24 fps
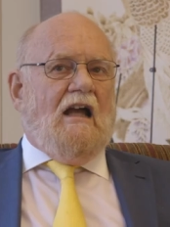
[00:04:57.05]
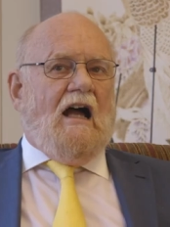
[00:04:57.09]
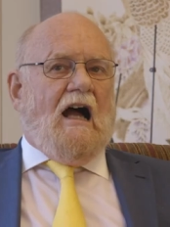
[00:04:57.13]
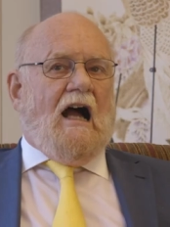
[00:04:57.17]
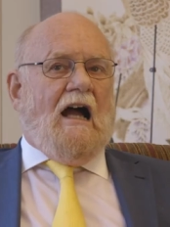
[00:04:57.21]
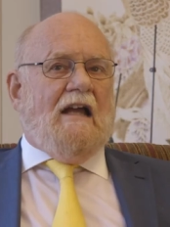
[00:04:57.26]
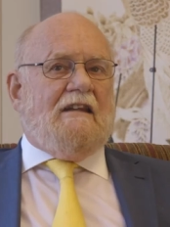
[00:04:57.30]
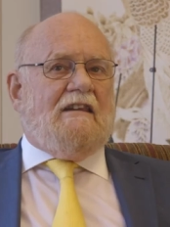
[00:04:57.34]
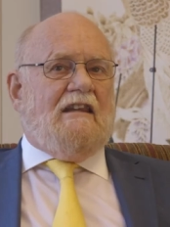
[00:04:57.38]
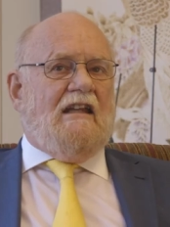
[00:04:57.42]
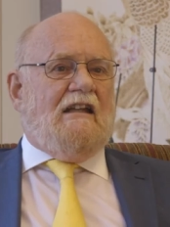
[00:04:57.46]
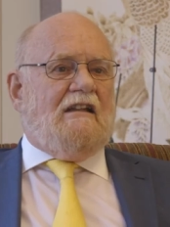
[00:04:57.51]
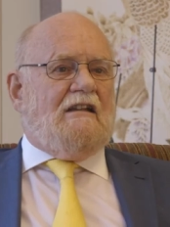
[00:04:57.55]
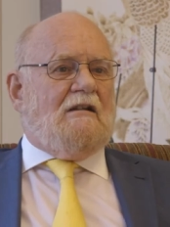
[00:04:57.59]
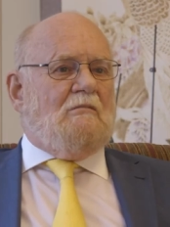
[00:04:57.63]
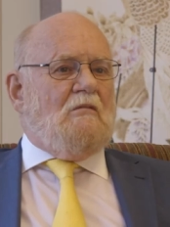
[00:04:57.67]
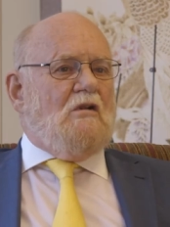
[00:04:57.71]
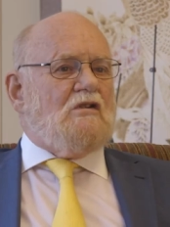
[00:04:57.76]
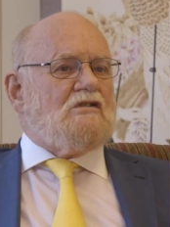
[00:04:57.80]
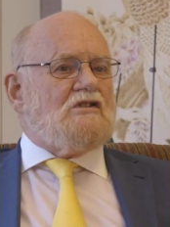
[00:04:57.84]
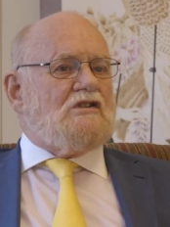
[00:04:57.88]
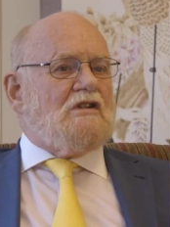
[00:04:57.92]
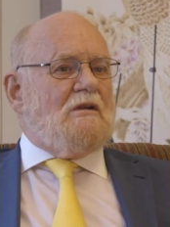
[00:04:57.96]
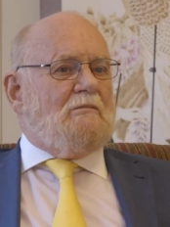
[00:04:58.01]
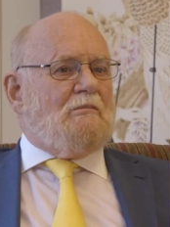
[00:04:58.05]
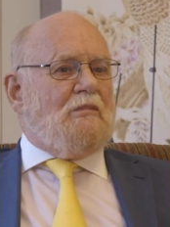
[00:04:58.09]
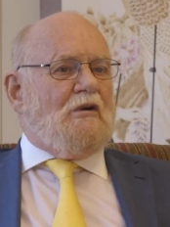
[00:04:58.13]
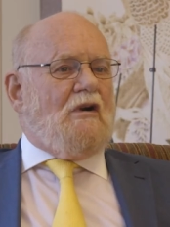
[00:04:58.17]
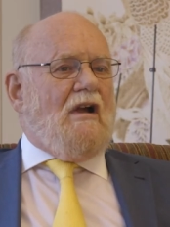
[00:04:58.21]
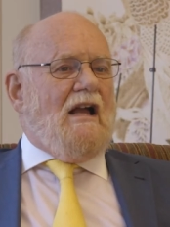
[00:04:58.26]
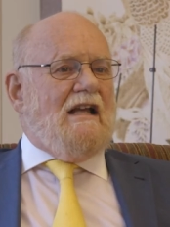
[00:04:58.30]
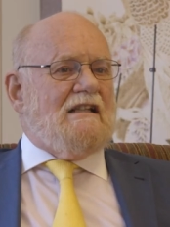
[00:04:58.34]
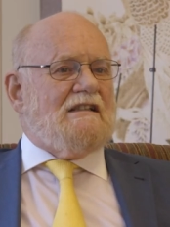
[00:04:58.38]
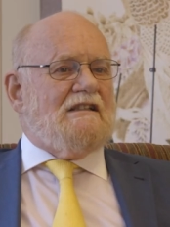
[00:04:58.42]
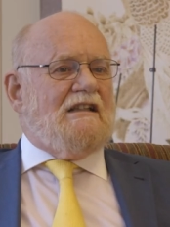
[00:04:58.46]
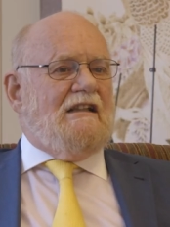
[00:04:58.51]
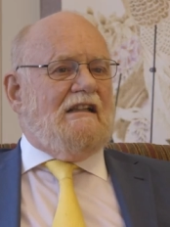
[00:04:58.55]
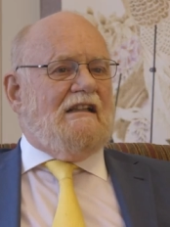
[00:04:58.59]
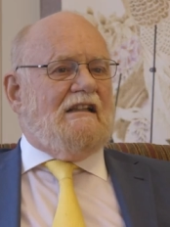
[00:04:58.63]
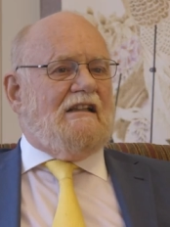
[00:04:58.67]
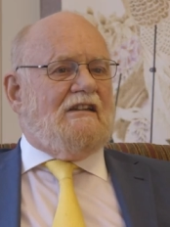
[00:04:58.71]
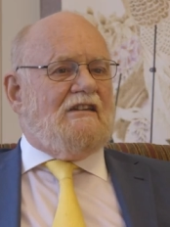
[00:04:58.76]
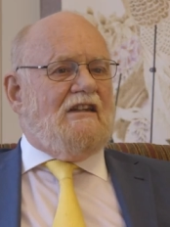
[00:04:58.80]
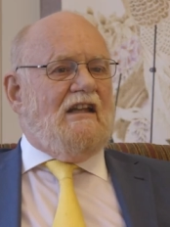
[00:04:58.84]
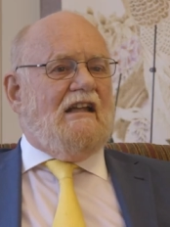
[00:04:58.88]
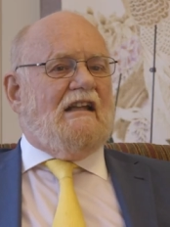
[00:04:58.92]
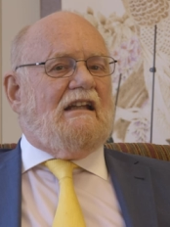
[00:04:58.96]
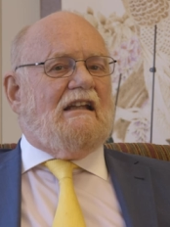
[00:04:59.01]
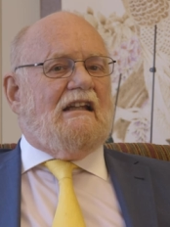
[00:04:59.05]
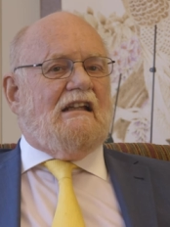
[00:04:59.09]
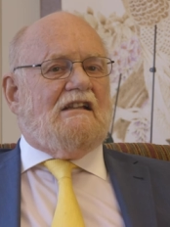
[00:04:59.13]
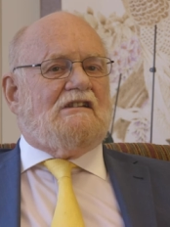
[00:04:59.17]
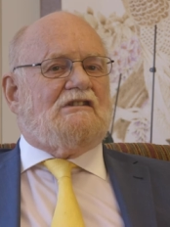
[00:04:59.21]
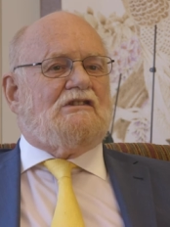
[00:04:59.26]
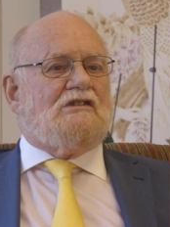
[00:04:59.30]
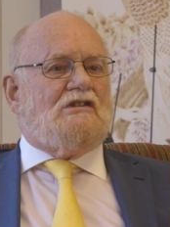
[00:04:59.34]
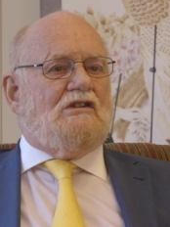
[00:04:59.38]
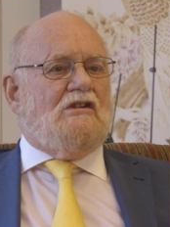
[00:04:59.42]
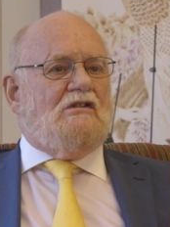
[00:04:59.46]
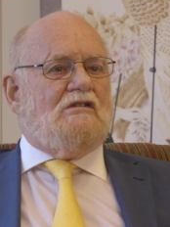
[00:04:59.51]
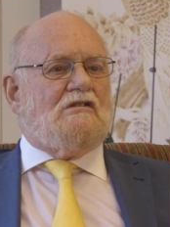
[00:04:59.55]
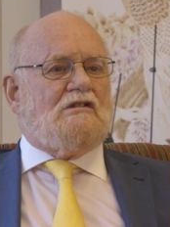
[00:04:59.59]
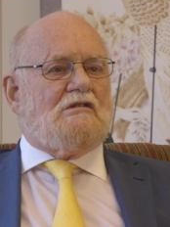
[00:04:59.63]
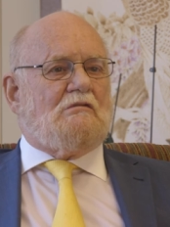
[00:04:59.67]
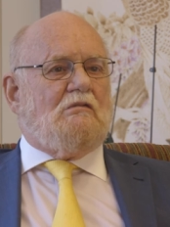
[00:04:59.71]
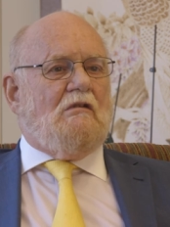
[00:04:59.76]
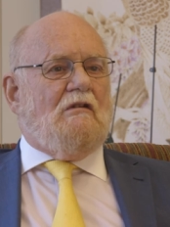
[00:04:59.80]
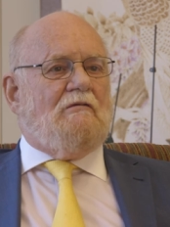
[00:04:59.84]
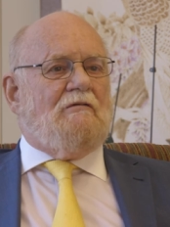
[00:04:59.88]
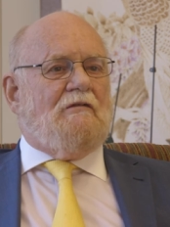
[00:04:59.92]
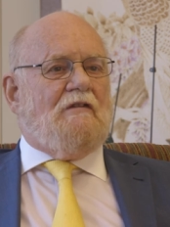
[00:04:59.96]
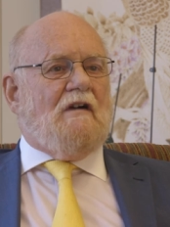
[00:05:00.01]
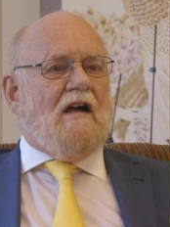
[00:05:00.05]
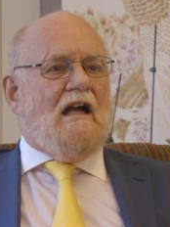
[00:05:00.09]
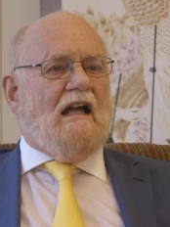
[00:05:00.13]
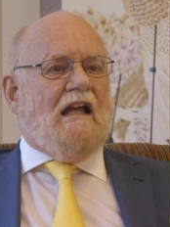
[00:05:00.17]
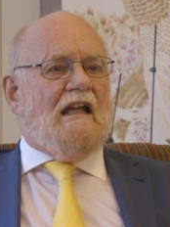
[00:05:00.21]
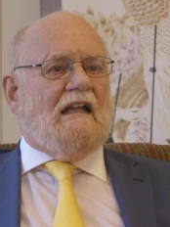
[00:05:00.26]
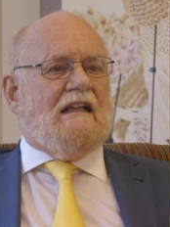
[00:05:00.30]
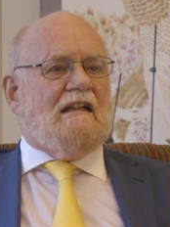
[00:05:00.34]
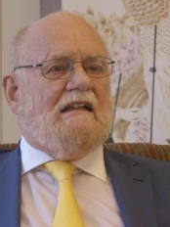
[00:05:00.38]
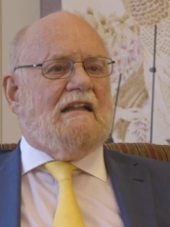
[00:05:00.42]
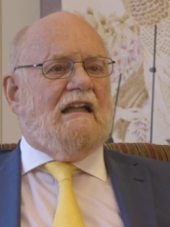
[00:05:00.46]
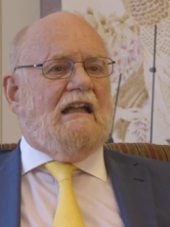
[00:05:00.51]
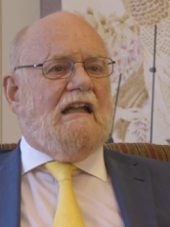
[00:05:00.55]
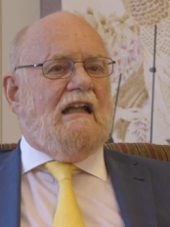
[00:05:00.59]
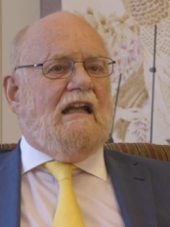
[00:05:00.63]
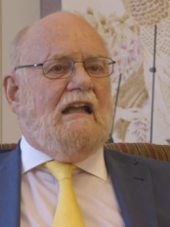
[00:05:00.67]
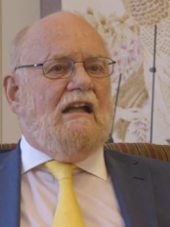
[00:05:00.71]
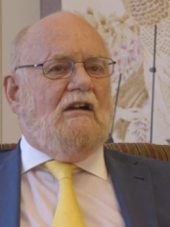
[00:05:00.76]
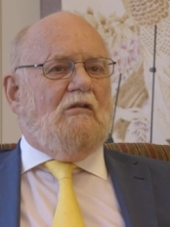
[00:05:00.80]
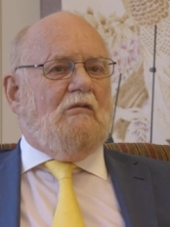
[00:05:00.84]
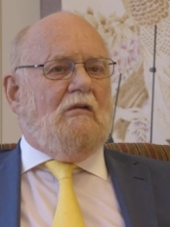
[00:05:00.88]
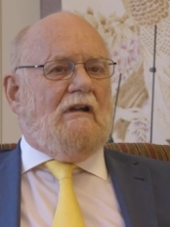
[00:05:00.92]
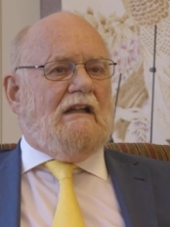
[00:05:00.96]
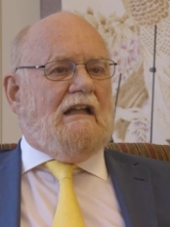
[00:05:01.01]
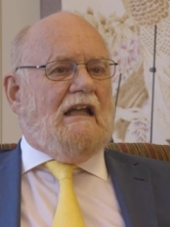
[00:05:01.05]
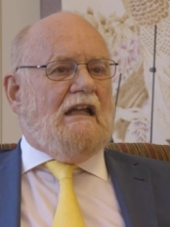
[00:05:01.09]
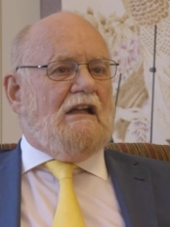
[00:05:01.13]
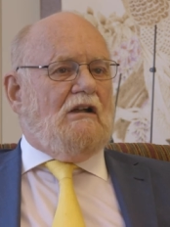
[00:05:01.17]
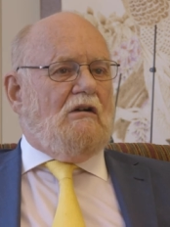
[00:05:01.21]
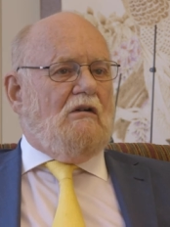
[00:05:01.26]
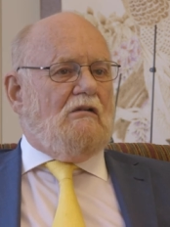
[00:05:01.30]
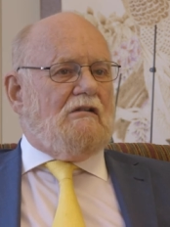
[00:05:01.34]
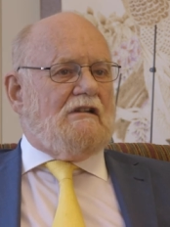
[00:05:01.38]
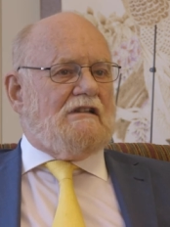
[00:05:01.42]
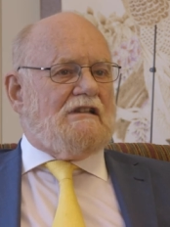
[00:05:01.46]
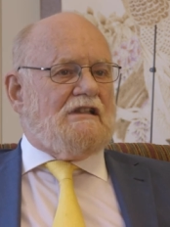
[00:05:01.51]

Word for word: I think the most surprising thing that students will find when they go to